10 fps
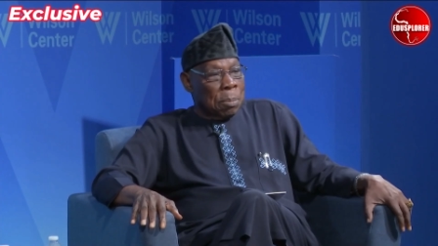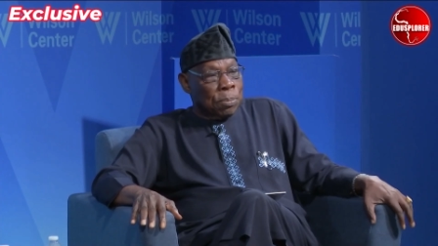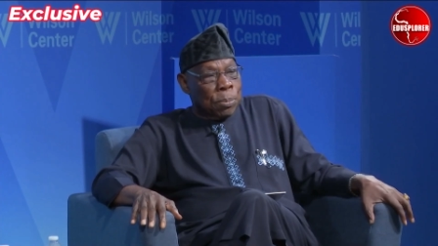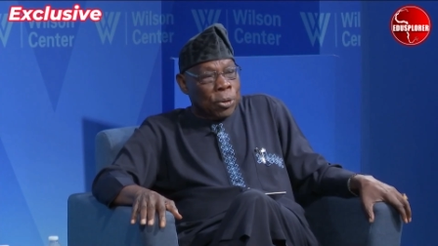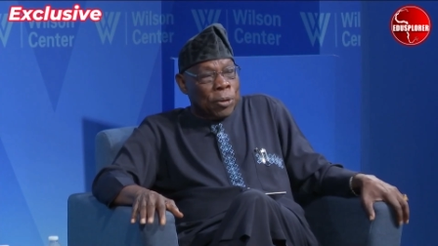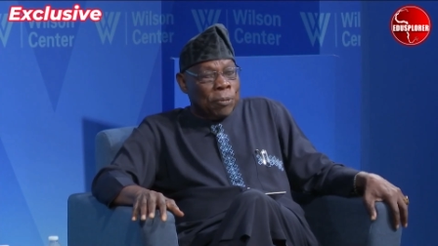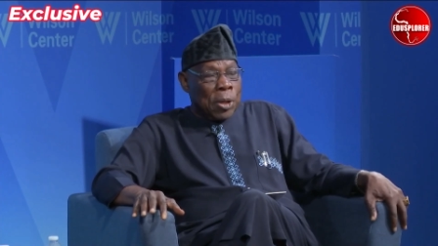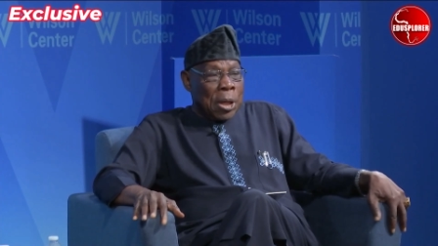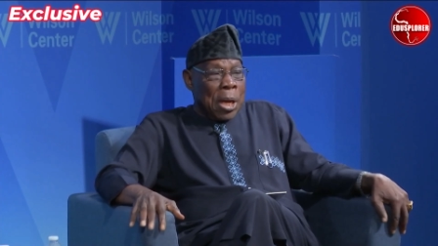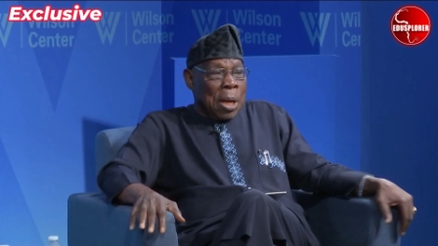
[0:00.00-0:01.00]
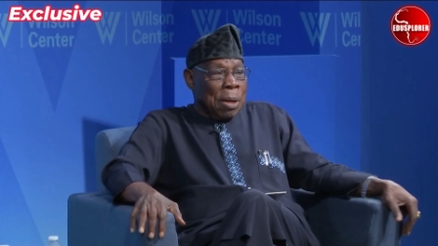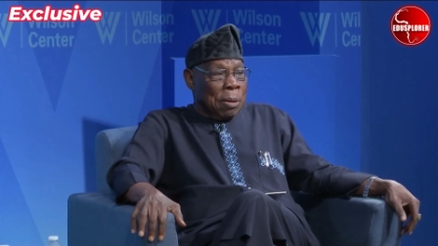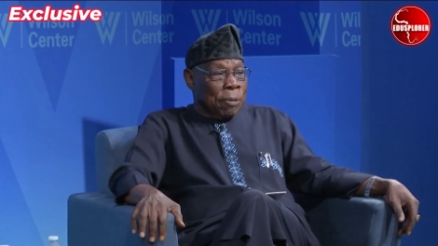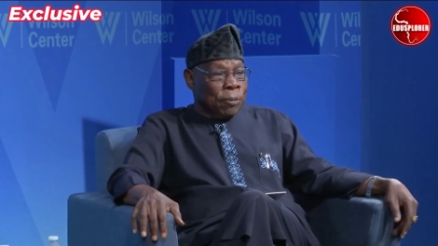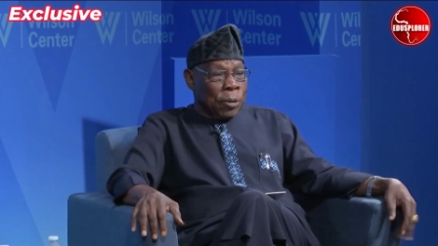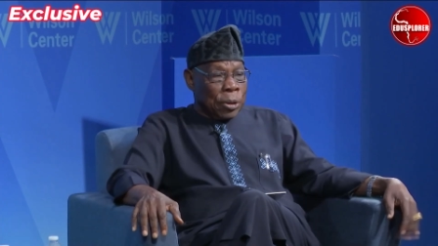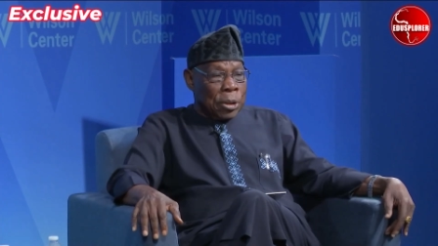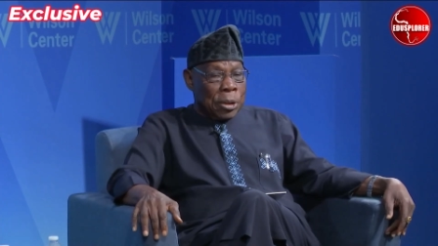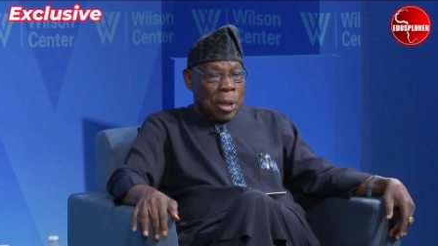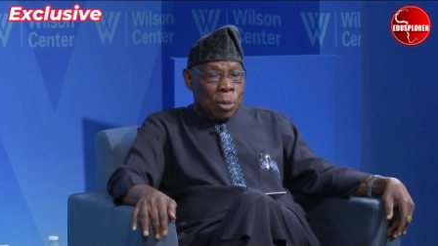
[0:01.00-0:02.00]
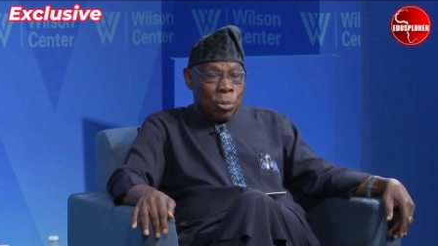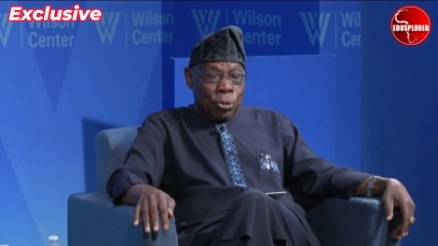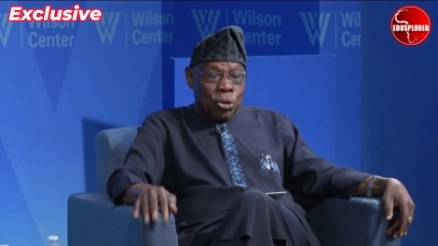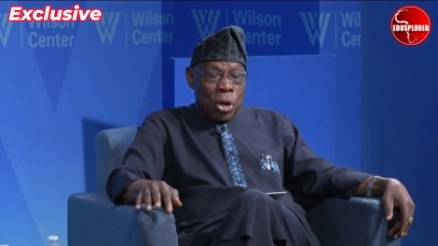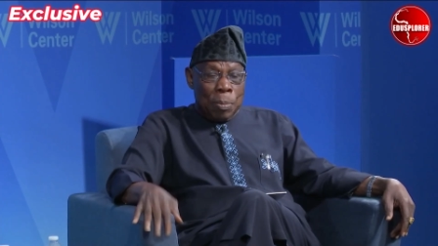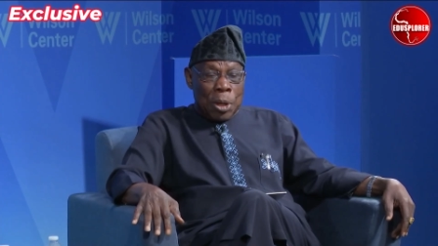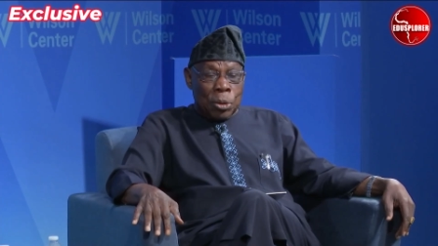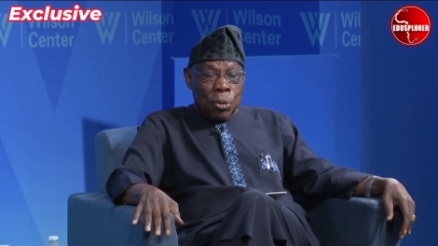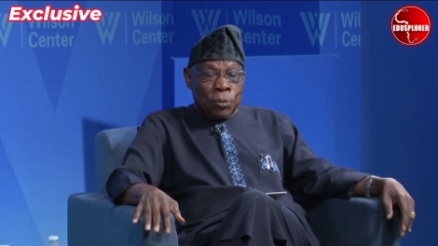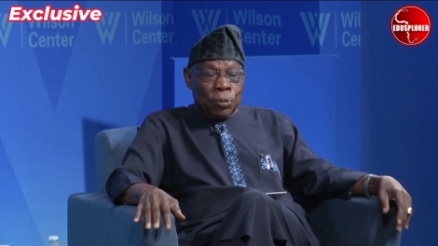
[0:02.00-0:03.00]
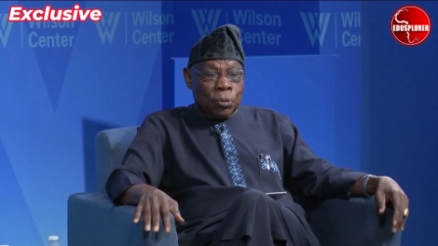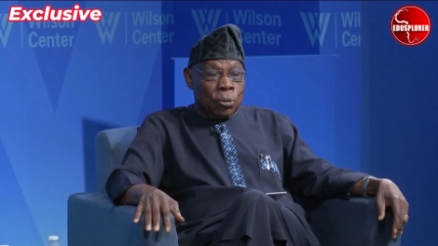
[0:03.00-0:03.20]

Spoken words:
Bouteflika of Algeria was chairman of